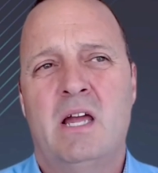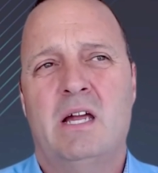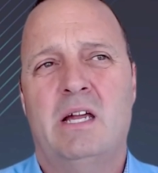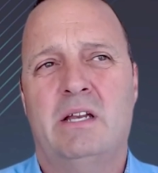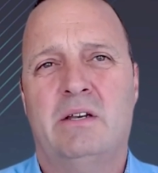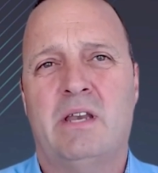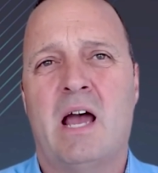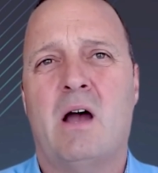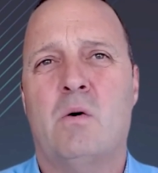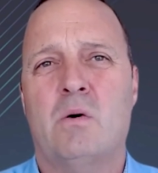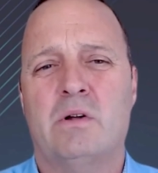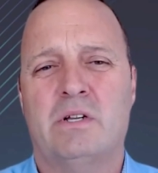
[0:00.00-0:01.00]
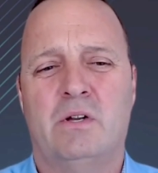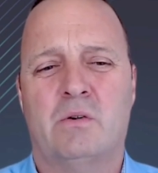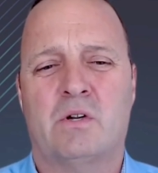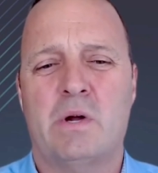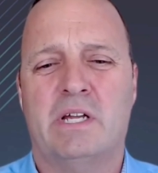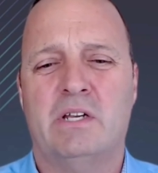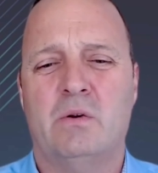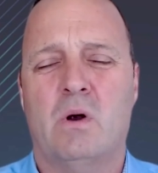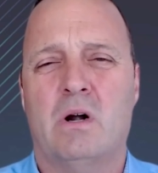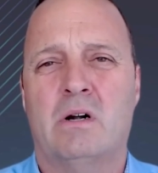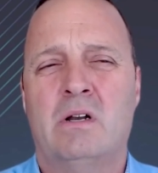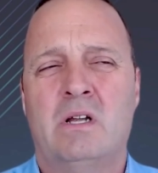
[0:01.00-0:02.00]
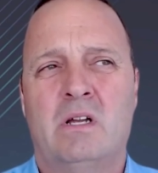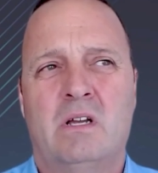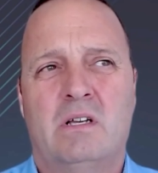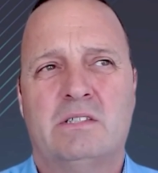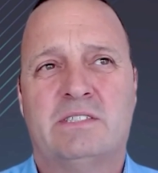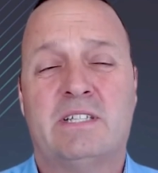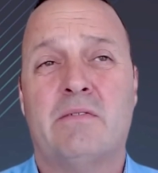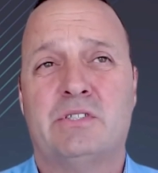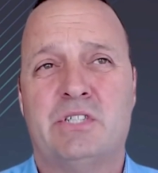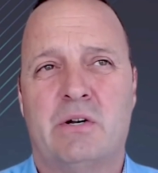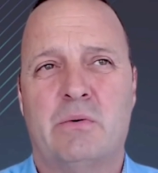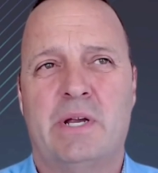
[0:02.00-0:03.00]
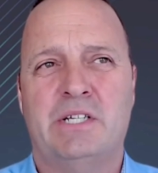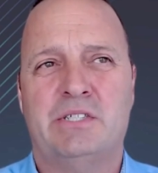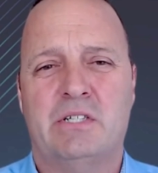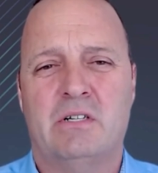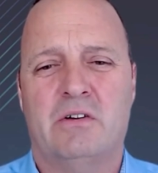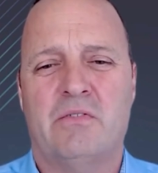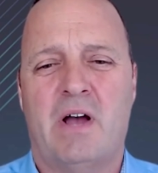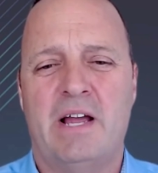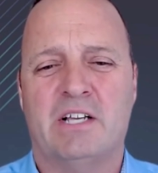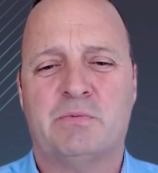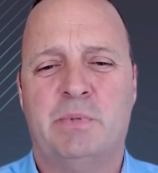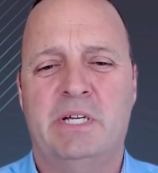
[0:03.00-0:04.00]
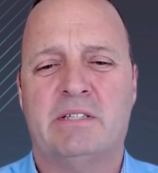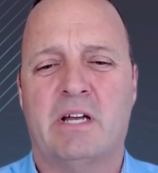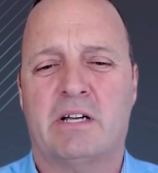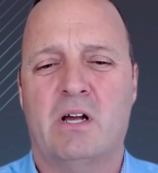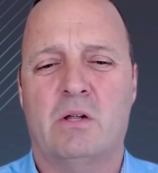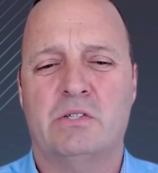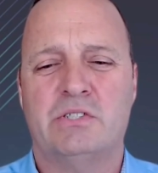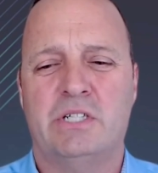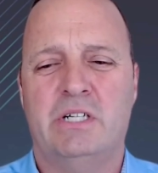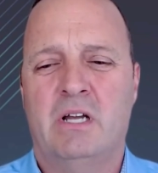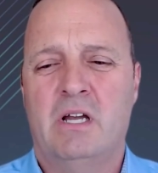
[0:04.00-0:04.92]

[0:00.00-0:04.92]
Now, you know, going into our seventh generation of ISP technology,